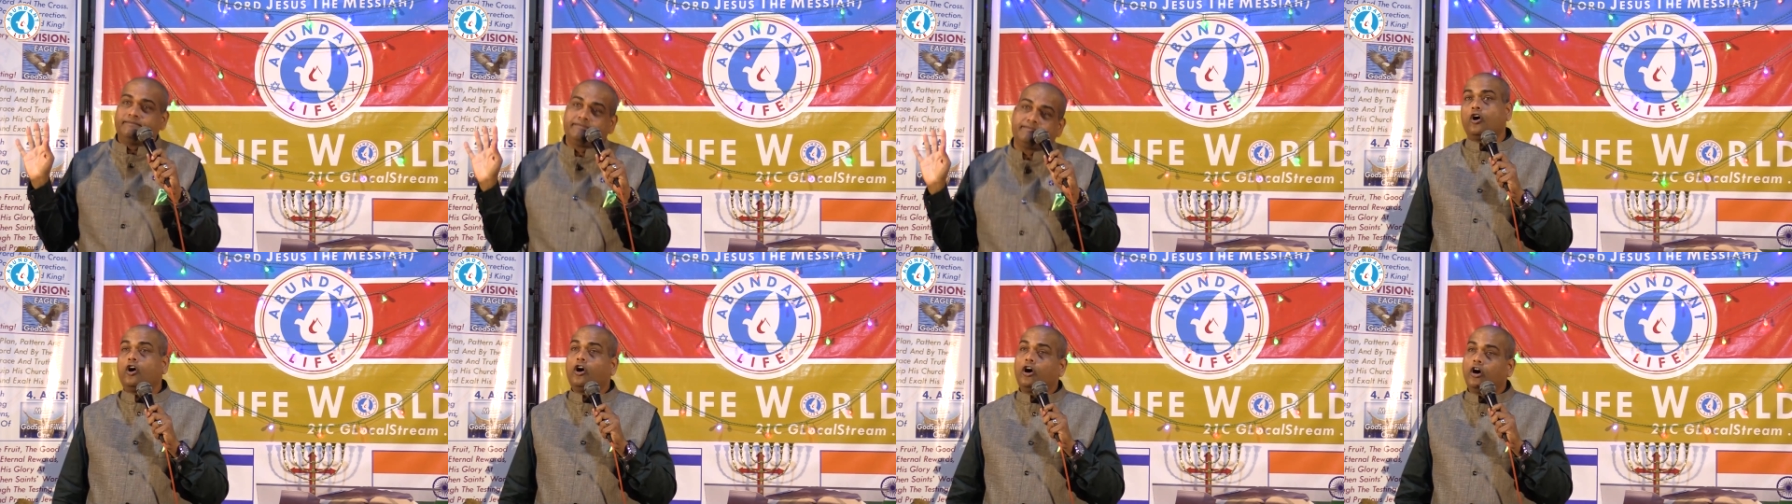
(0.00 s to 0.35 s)

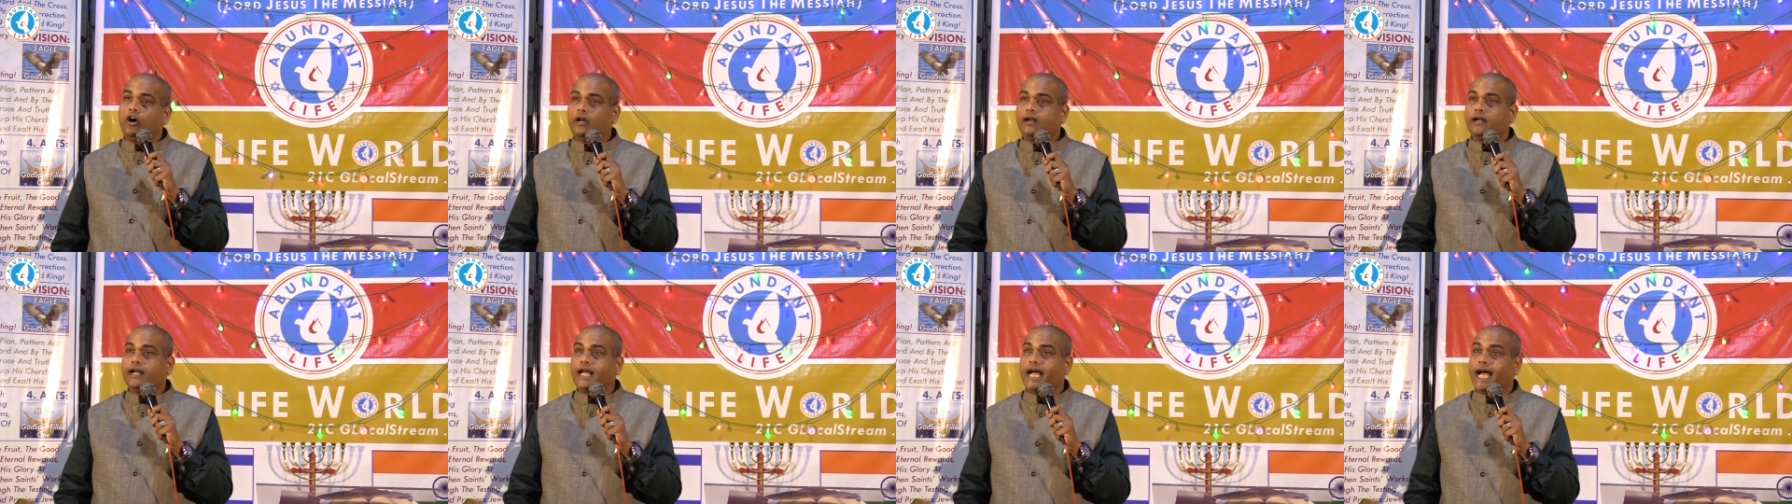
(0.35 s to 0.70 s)

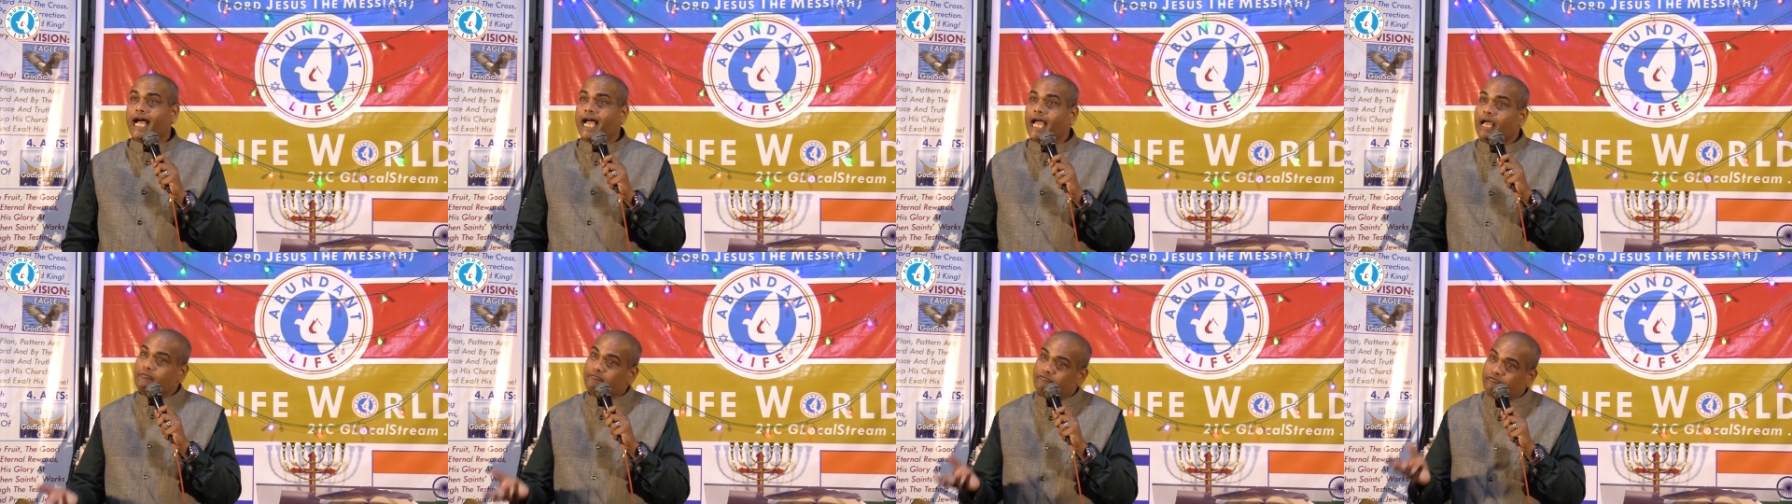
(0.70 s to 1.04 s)
Or
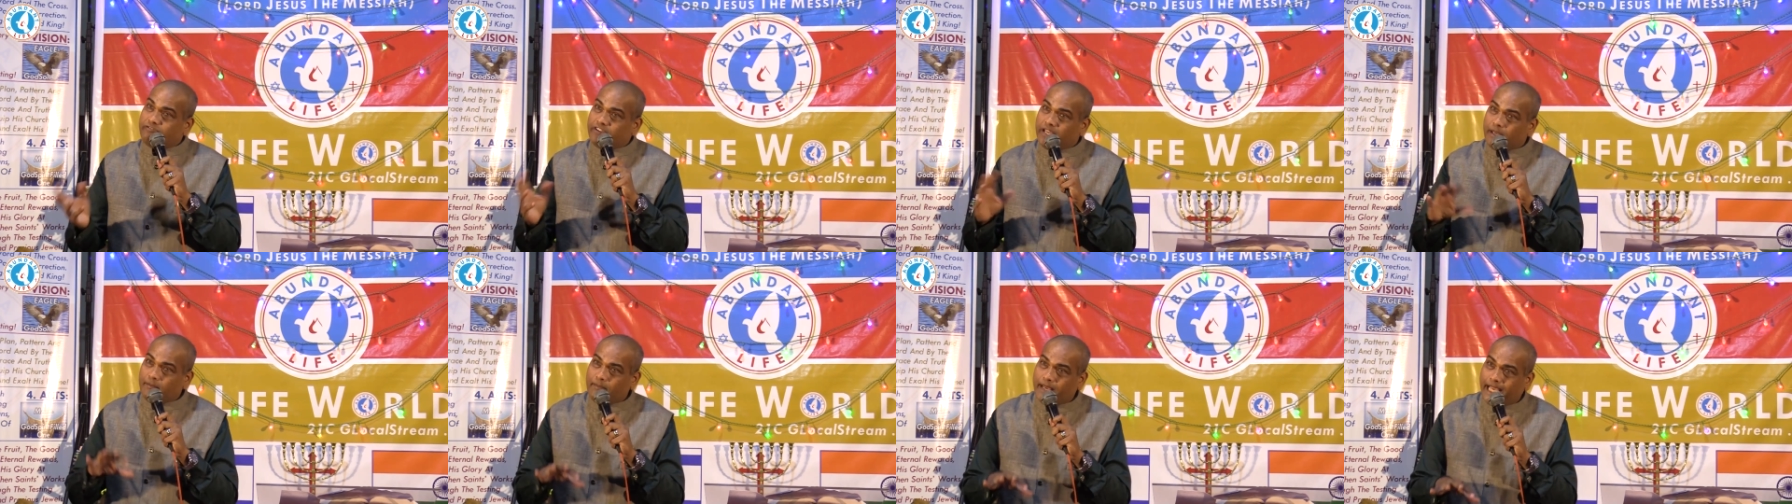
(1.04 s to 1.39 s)
I am
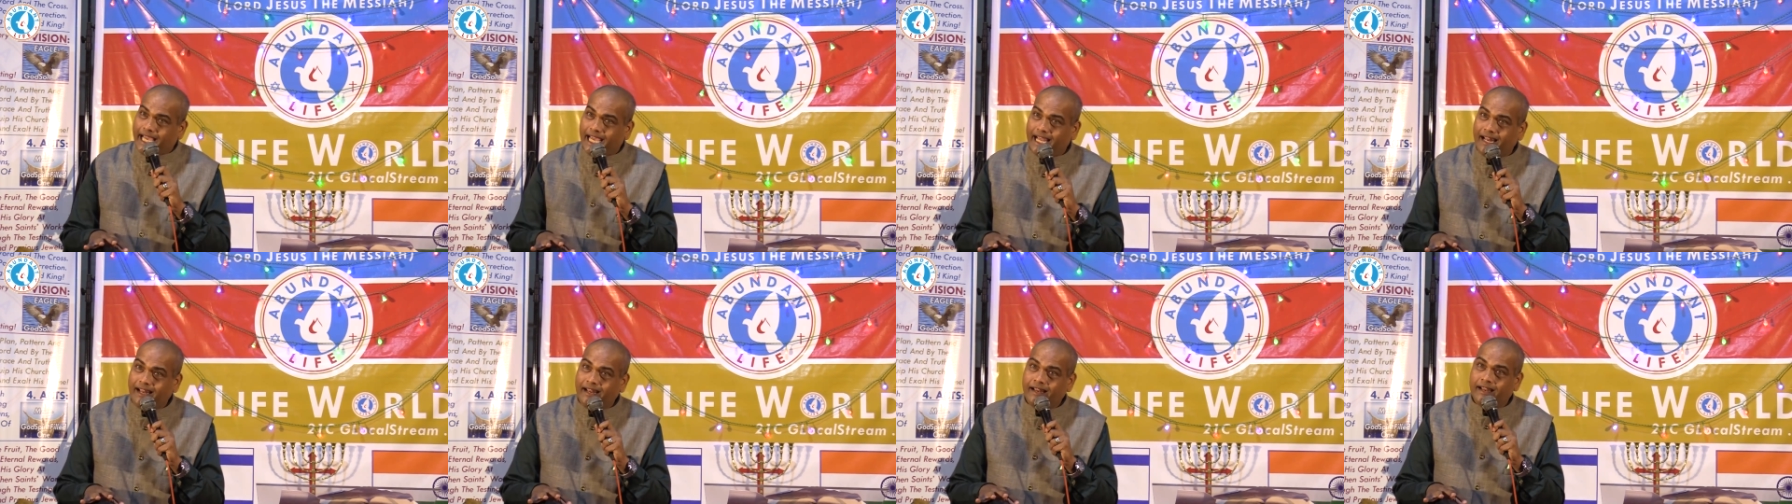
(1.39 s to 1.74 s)

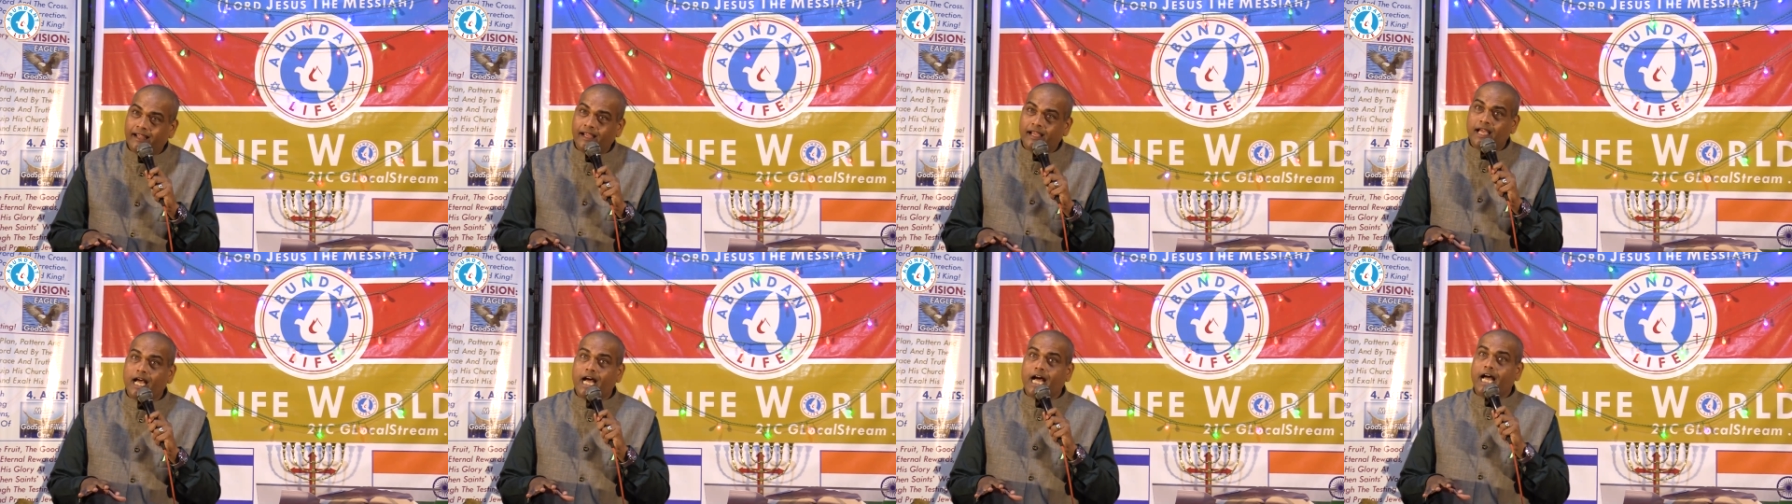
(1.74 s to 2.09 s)
female,
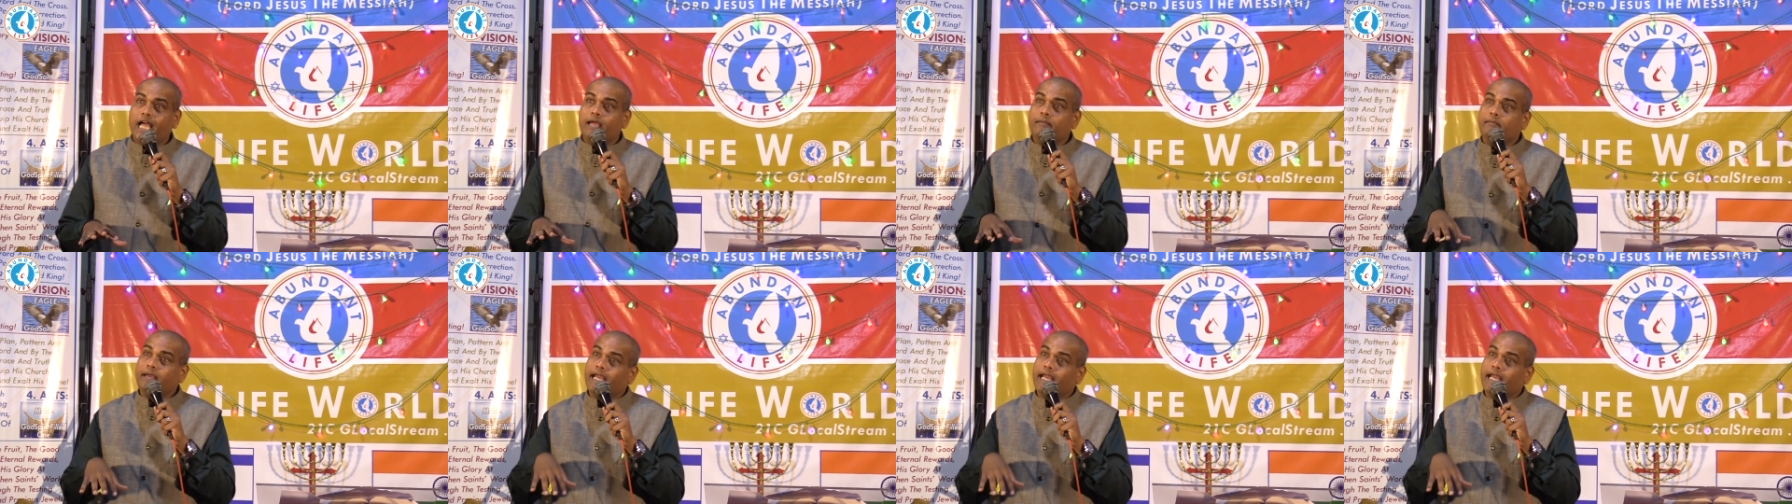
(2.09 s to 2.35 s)
I